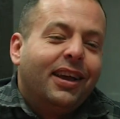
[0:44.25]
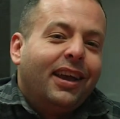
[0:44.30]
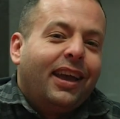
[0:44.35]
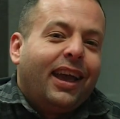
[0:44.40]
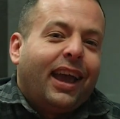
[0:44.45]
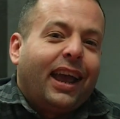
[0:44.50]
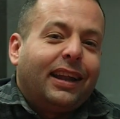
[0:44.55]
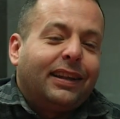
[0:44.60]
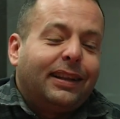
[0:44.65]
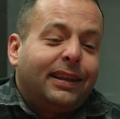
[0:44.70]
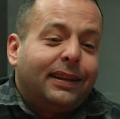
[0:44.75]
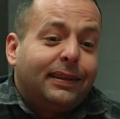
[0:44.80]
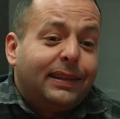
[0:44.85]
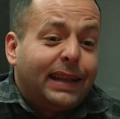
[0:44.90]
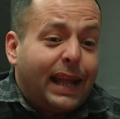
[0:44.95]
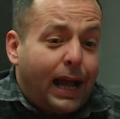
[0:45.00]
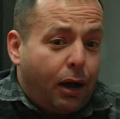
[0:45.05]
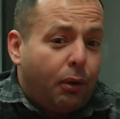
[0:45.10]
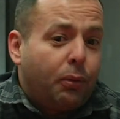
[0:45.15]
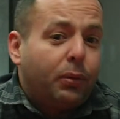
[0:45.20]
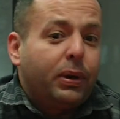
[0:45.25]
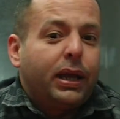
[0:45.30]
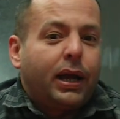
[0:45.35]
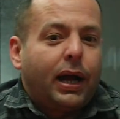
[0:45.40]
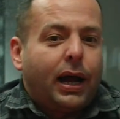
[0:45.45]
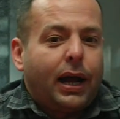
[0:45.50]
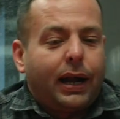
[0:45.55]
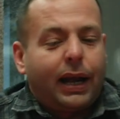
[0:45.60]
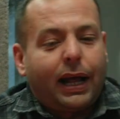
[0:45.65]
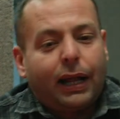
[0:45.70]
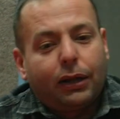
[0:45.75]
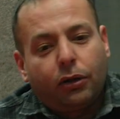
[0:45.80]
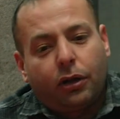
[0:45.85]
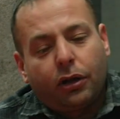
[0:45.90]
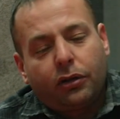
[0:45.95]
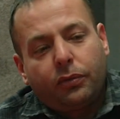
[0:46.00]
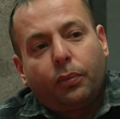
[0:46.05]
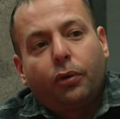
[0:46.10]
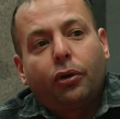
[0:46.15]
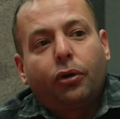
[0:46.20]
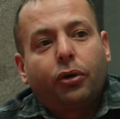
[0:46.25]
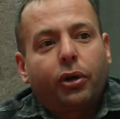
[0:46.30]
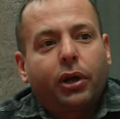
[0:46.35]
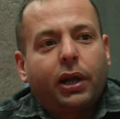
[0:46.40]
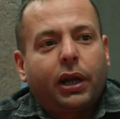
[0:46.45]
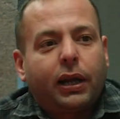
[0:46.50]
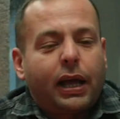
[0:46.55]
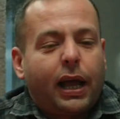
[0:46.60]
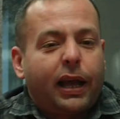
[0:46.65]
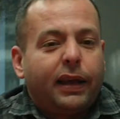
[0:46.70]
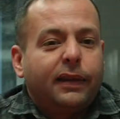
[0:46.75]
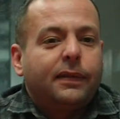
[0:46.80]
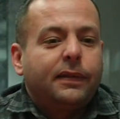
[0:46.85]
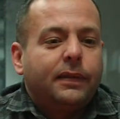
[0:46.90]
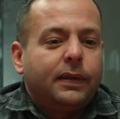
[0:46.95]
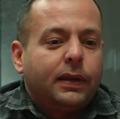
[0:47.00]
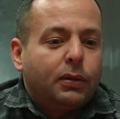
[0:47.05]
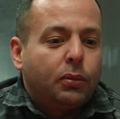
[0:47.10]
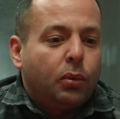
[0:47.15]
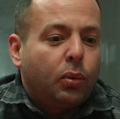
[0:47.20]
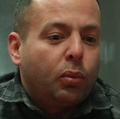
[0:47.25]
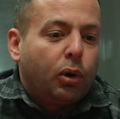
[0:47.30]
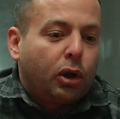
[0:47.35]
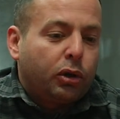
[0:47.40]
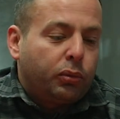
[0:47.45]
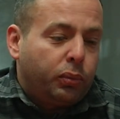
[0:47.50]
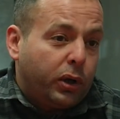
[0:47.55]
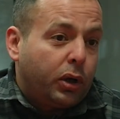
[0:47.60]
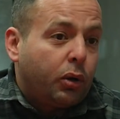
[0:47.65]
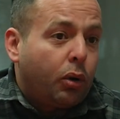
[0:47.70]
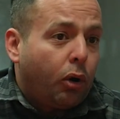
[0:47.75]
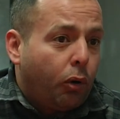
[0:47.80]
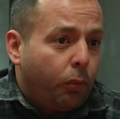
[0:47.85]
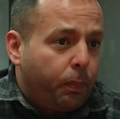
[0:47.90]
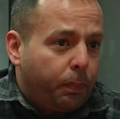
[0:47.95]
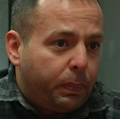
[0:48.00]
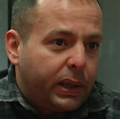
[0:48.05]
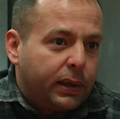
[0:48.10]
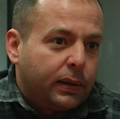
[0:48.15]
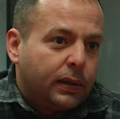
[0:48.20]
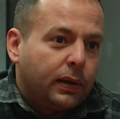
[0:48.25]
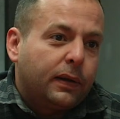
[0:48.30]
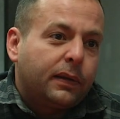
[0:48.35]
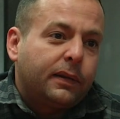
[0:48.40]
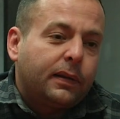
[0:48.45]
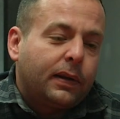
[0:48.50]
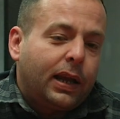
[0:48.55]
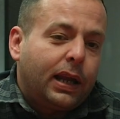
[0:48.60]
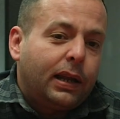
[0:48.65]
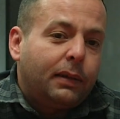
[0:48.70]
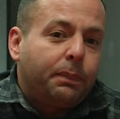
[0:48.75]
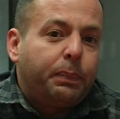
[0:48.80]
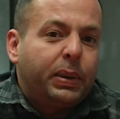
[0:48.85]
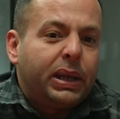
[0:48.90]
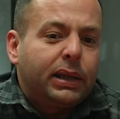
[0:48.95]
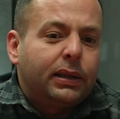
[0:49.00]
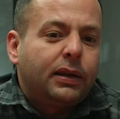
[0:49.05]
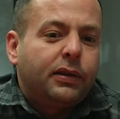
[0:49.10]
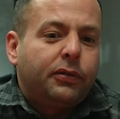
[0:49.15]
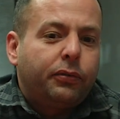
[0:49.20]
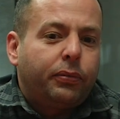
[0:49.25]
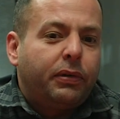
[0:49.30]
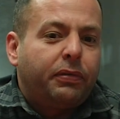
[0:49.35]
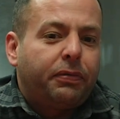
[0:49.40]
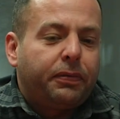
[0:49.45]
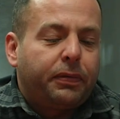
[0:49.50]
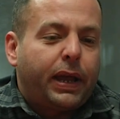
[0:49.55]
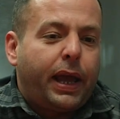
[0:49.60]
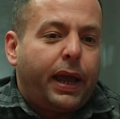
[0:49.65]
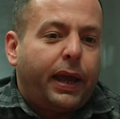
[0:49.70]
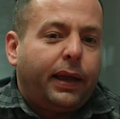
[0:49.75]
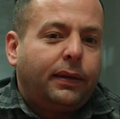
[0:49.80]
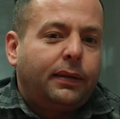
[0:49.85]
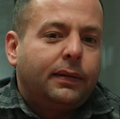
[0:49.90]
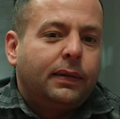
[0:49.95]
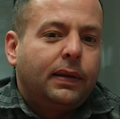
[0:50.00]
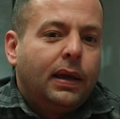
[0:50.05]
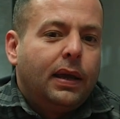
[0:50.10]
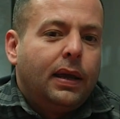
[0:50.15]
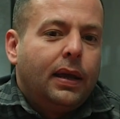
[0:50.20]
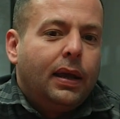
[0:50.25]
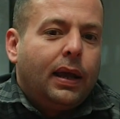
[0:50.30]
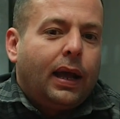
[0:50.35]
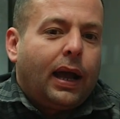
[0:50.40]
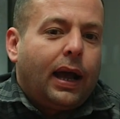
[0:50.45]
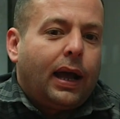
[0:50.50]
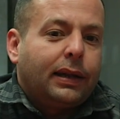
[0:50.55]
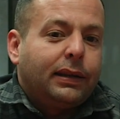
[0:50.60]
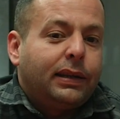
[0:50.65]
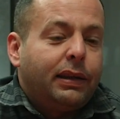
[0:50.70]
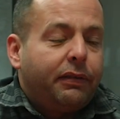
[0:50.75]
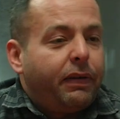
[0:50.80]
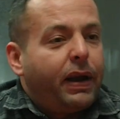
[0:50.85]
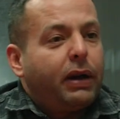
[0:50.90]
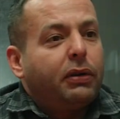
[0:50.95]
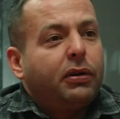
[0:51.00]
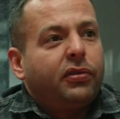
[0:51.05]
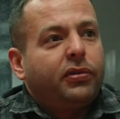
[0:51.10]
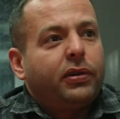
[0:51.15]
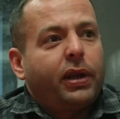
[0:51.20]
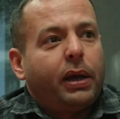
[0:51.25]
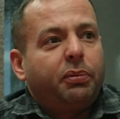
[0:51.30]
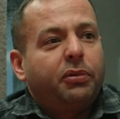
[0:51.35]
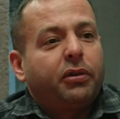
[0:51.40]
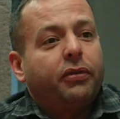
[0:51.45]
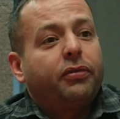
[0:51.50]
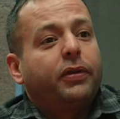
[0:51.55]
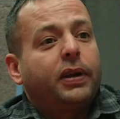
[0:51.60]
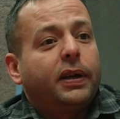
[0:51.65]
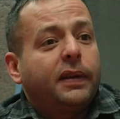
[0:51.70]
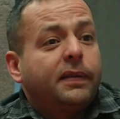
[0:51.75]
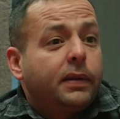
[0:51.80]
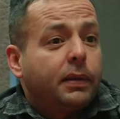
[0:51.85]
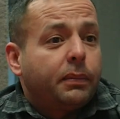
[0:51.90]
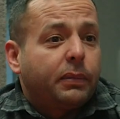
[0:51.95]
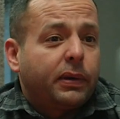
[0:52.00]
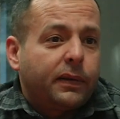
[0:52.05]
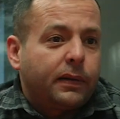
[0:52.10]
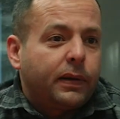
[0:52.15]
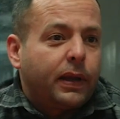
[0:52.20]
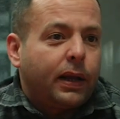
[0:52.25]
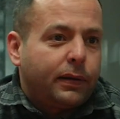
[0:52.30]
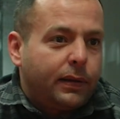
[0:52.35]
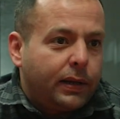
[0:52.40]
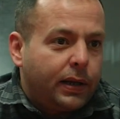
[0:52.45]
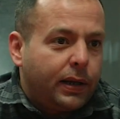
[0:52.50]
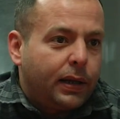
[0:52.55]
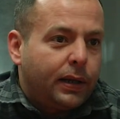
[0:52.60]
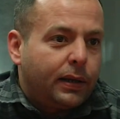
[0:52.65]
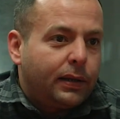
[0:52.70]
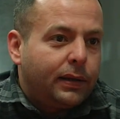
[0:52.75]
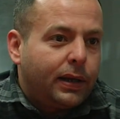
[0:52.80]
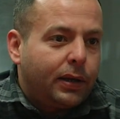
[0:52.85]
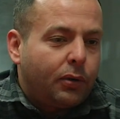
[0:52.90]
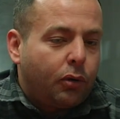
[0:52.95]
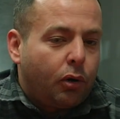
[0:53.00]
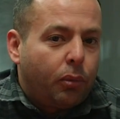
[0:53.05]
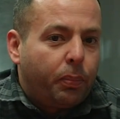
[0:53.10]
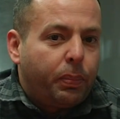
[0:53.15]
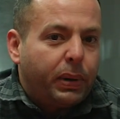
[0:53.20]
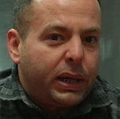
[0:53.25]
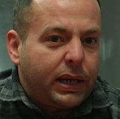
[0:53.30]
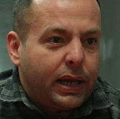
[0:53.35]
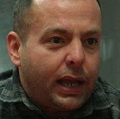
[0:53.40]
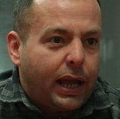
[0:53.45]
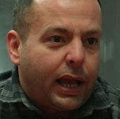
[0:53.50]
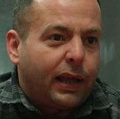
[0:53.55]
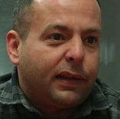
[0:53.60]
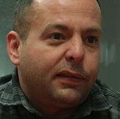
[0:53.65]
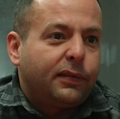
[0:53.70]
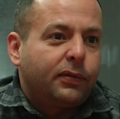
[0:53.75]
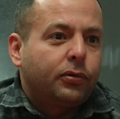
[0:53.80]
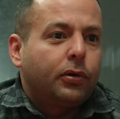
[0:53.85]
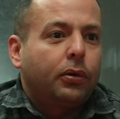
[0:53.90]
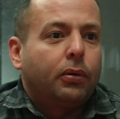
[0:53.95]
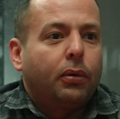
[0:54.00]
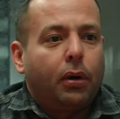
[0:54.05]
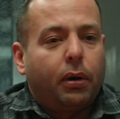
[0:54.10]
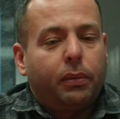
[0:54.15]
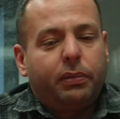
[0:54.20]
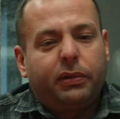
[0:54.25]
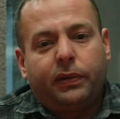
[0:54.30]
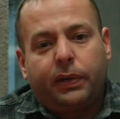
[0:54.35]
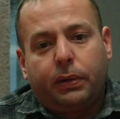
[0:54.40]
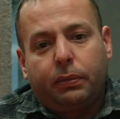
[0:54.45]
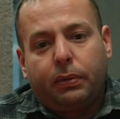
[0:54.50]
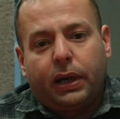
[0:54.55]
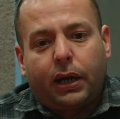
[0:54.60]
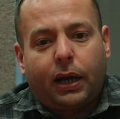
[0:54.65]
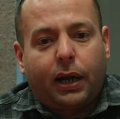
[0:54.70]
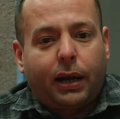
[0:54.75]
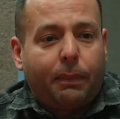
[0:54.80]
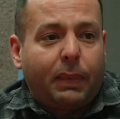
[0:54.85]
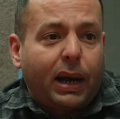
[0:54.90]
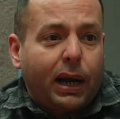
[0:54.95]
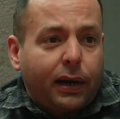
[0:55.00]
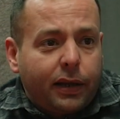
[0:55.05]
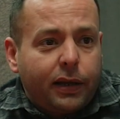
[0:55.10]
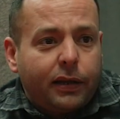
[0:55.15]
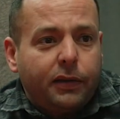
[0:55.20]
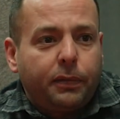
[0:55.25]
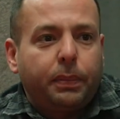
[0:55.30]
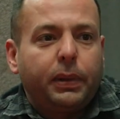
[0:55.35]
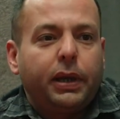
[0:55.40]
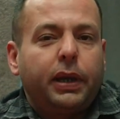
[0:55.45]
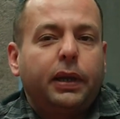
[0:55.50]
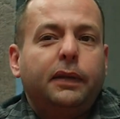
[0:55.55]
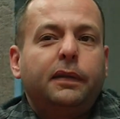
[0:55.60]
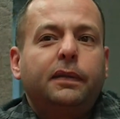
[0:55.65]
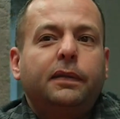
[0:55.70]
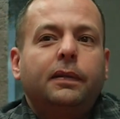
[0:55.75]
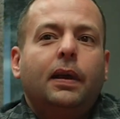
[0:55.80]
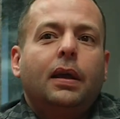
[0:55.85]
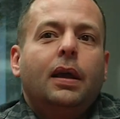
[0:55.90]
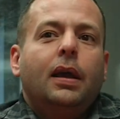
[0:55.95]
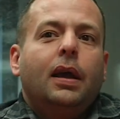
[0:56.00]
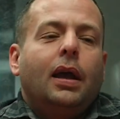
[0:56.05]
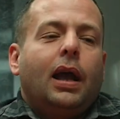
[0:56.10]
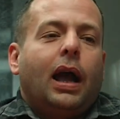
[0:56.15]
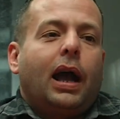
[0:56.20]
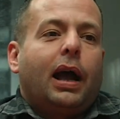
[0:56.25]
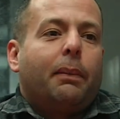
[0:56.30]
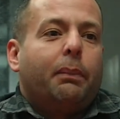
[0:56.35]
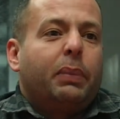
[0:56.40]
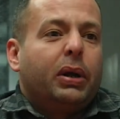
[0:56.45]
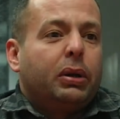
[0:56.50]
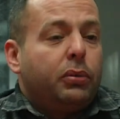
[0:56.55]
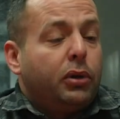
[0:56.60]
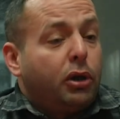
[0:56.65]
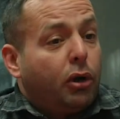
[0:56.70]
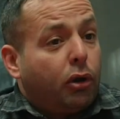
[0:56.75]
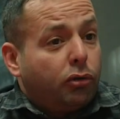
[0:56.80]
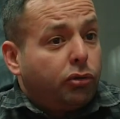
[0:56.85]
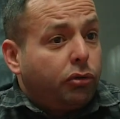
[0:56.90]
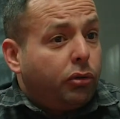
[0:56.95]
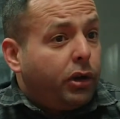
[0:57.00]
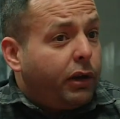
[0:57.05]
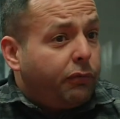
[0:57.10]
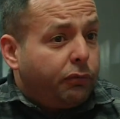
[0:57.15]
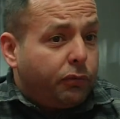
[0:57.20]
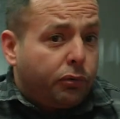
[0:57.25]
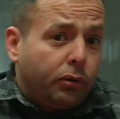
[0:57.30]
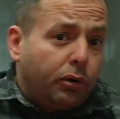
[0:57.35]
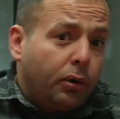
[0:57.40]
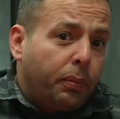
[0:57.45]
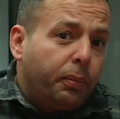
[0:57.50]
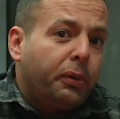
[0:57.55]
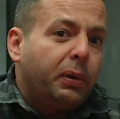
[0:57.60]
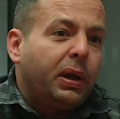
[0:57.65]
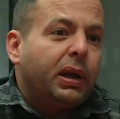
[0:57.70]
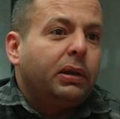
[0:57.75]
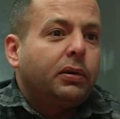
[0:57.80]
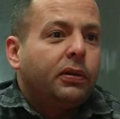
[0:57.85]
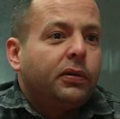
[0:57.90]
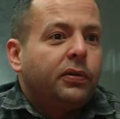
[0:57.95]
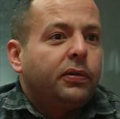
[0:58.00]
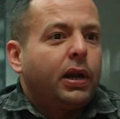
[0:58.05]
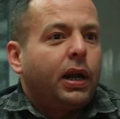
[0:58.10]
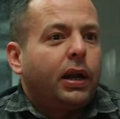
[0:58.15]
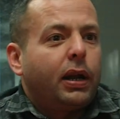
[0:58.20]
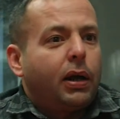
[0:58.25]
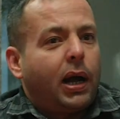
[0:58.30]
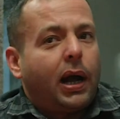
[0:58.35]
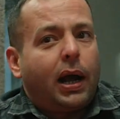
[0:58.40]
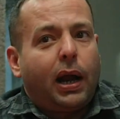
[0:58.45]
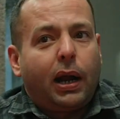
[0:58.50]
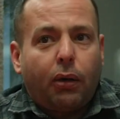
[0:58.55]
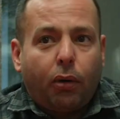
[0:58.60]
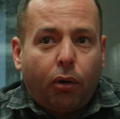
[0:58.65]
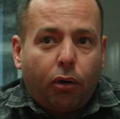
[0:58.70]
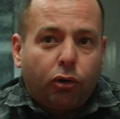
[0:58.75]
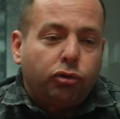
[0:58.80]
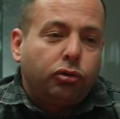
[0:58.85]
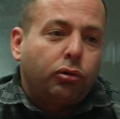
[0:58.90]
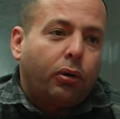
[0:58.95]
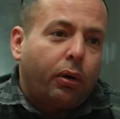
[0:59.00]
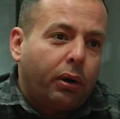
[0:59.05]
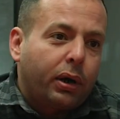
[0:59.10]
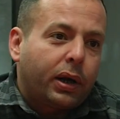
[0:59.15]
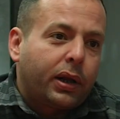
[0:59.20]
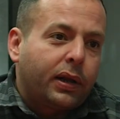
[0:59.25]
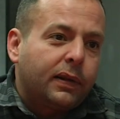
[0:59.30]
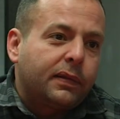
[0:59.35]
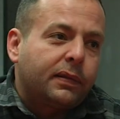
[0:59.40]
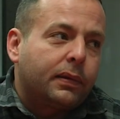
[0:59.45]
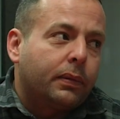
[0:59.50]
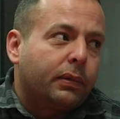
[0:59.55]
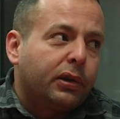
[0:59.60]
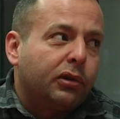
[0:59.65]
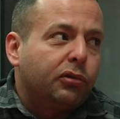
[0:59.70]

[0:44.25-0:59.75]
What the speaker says: And now we are a lot more organized in what we call pillars. And pillars reflect the various types of customers that the company has. So obviously, we are a marketplace, but we also have tour operators that are also our customers.